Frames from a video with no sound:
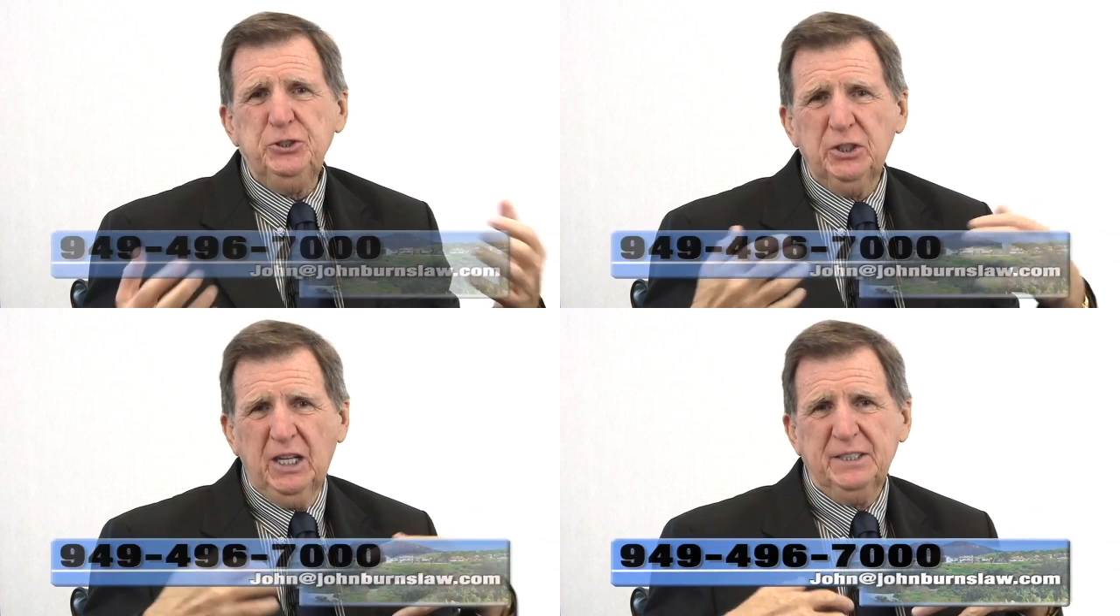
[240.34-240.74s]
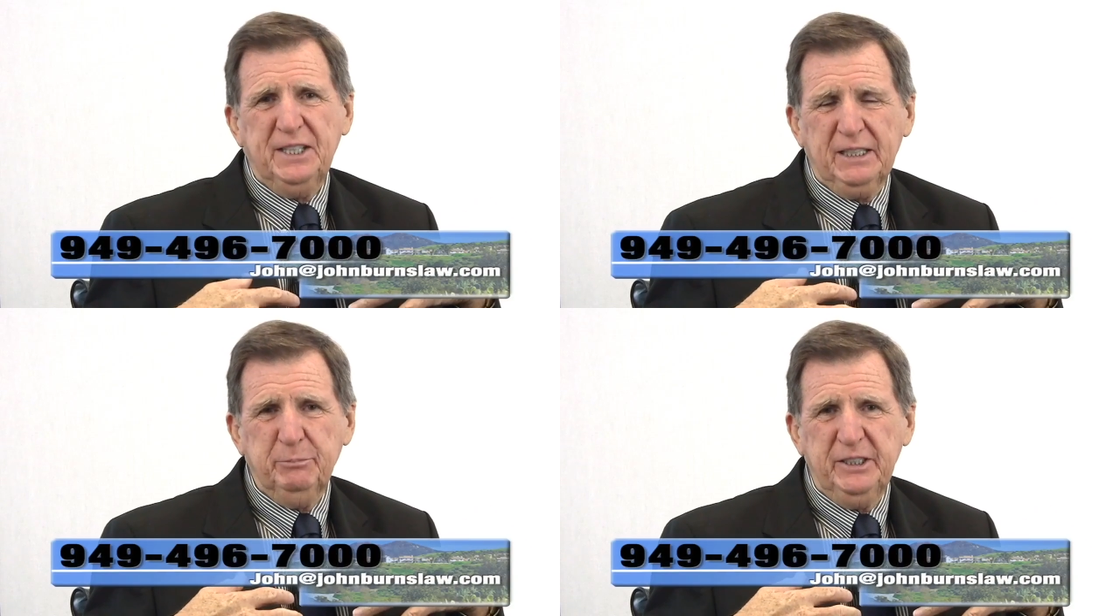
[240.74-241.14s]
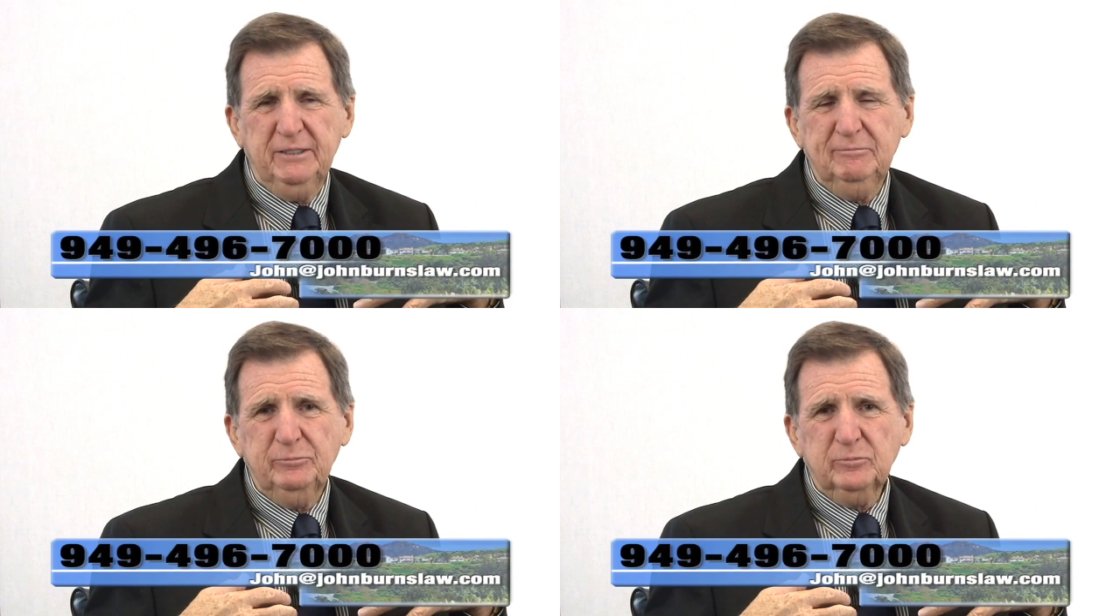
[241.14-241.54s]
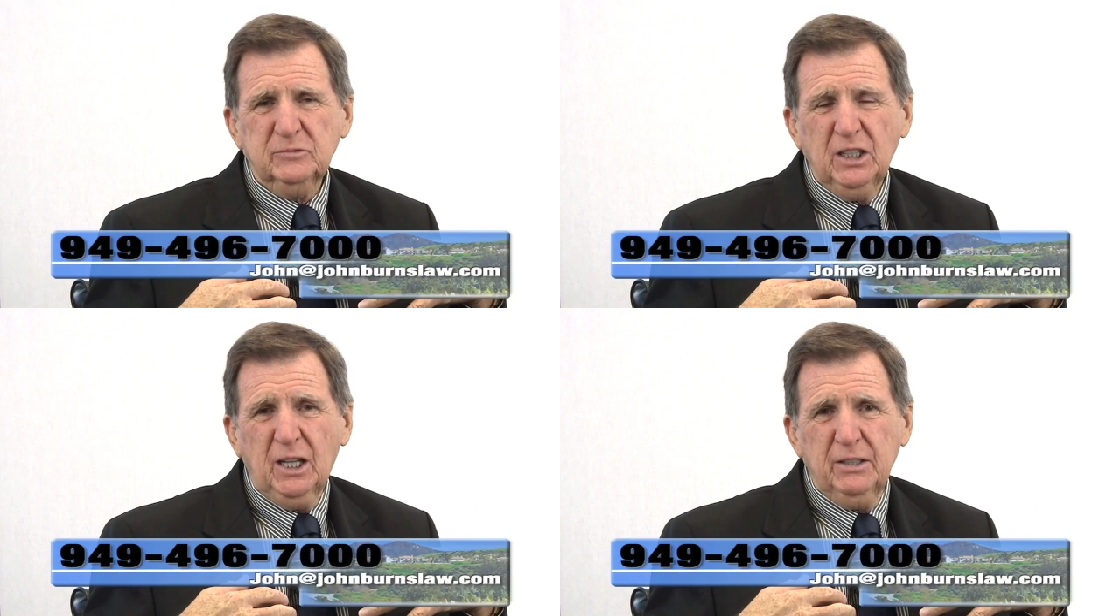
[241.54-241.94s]
you contact me?
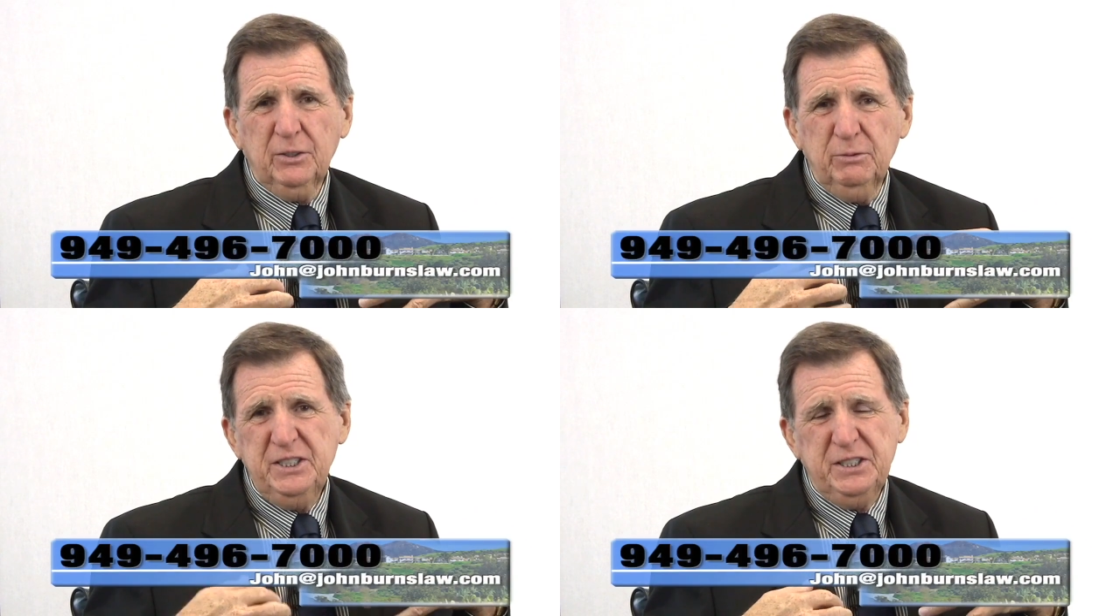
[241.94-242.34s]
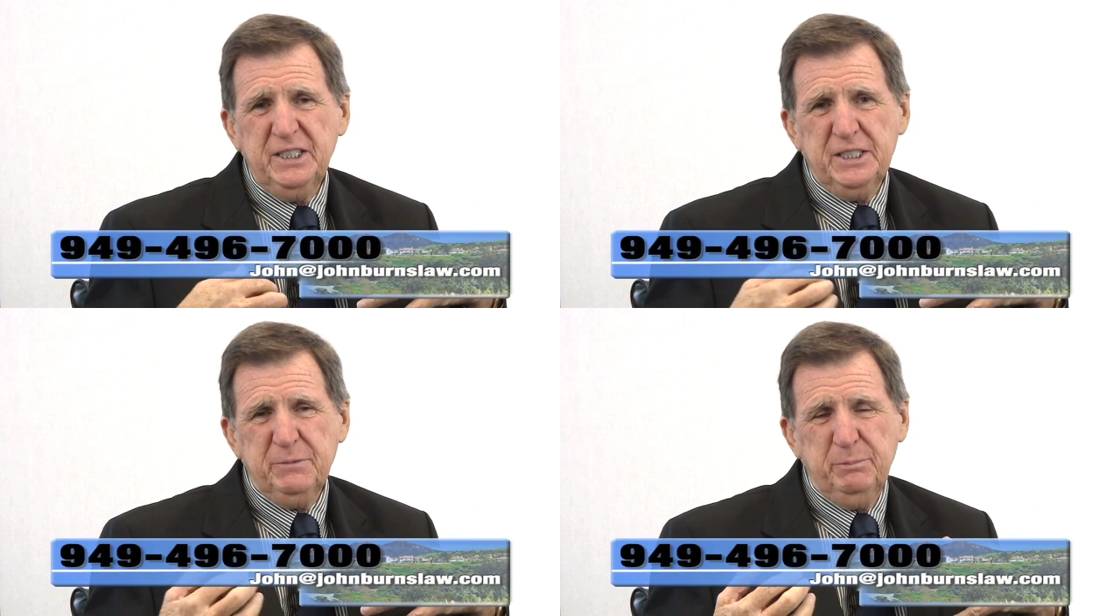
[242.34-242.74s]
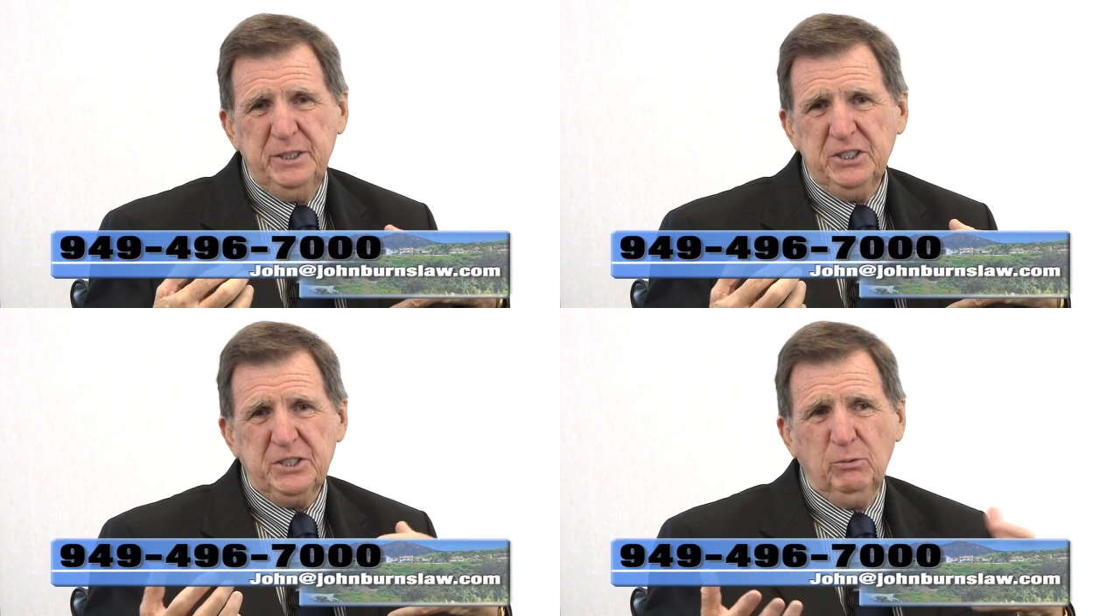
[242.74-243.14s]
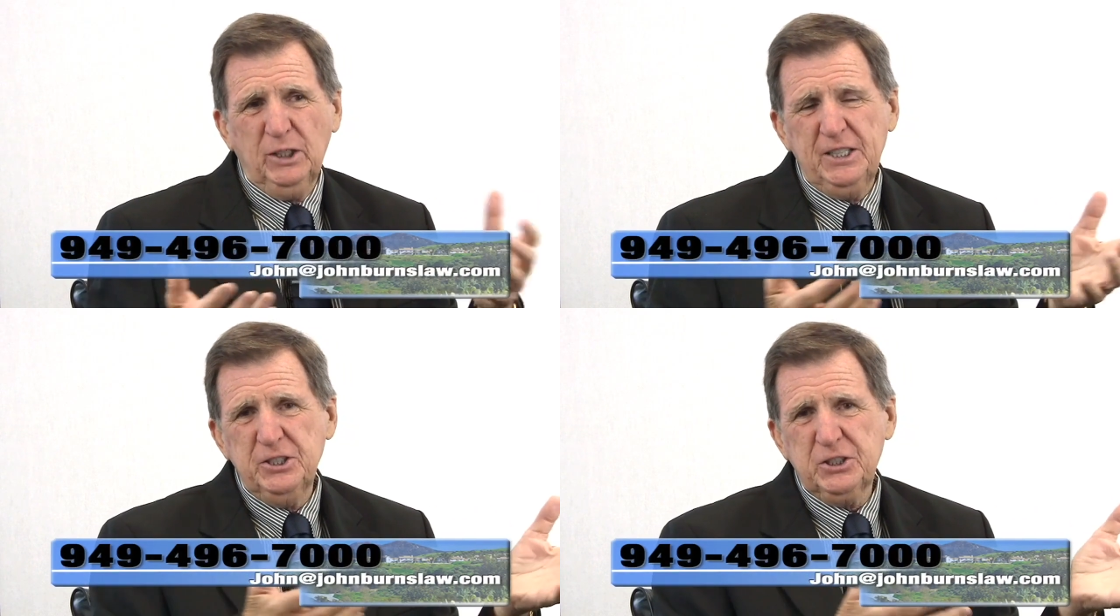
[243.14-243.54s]
The reason is because of what
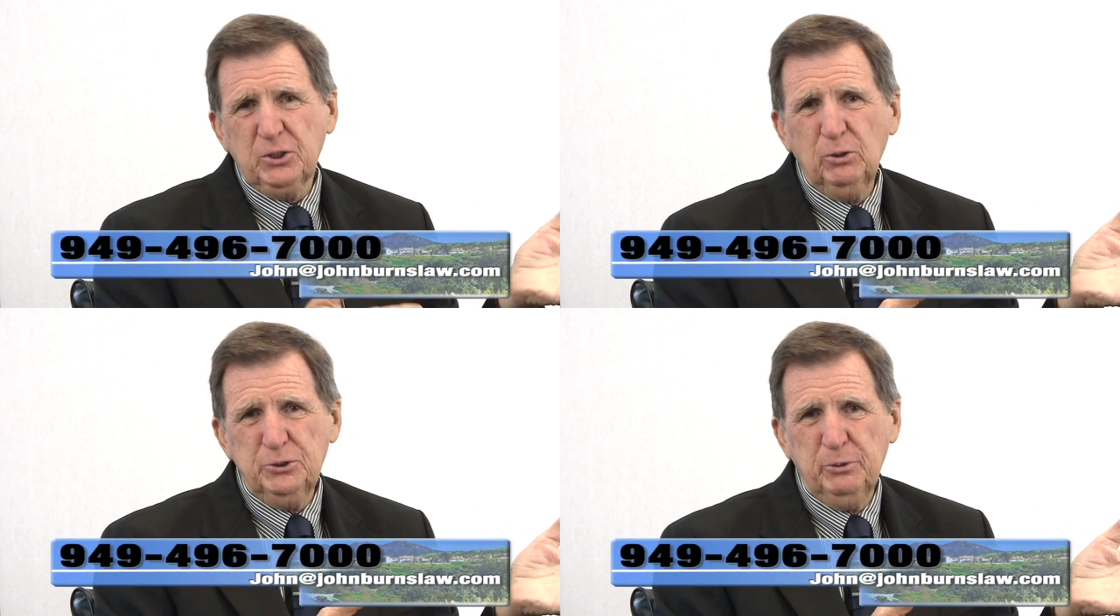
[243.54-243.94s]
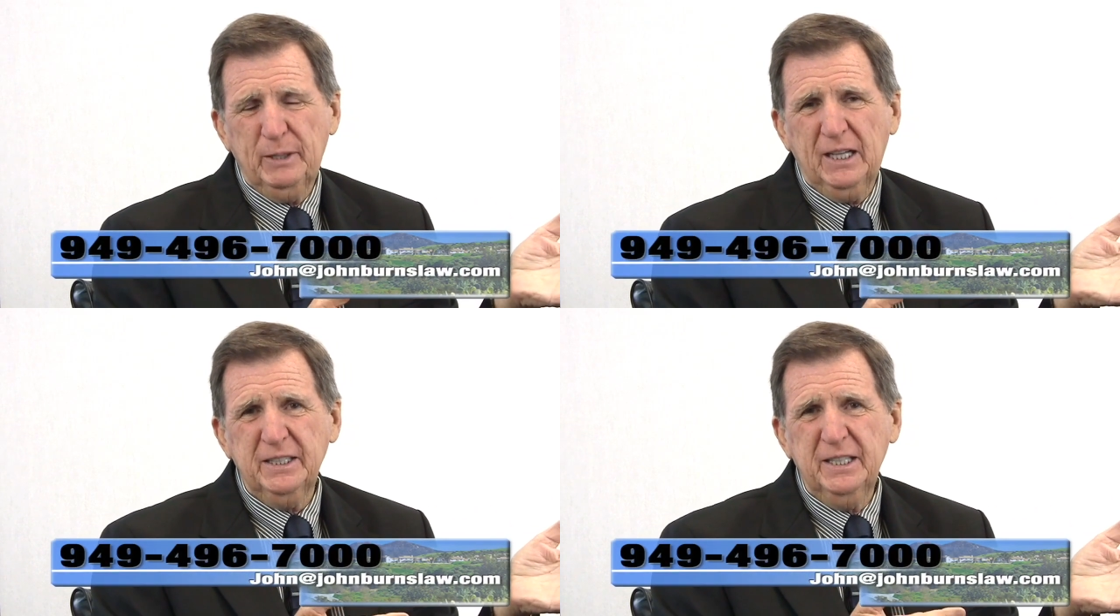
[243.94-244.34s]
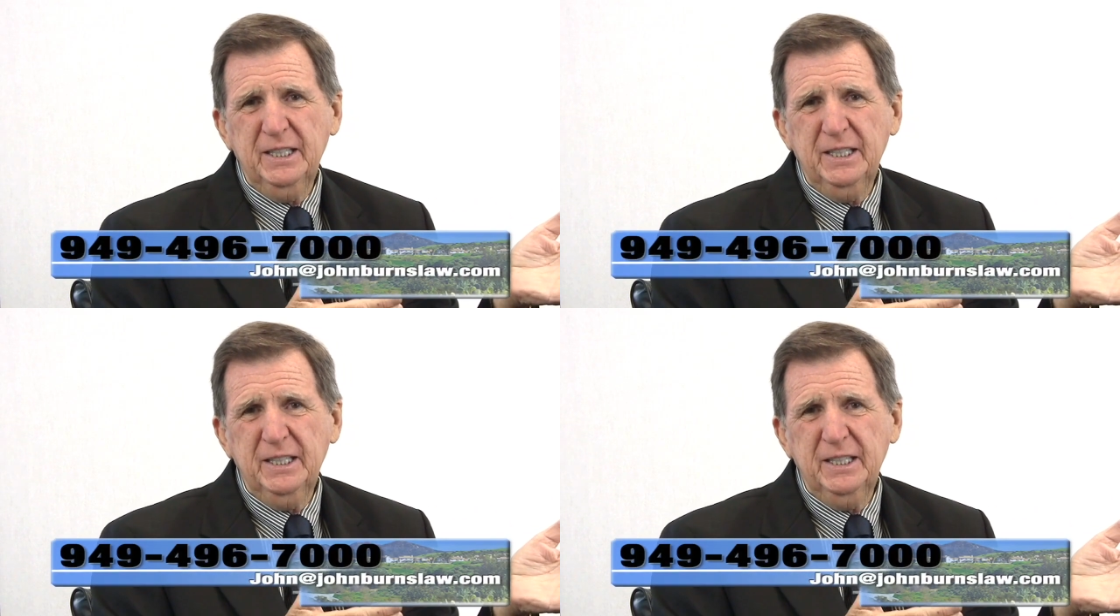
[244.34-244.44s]
I just told you about.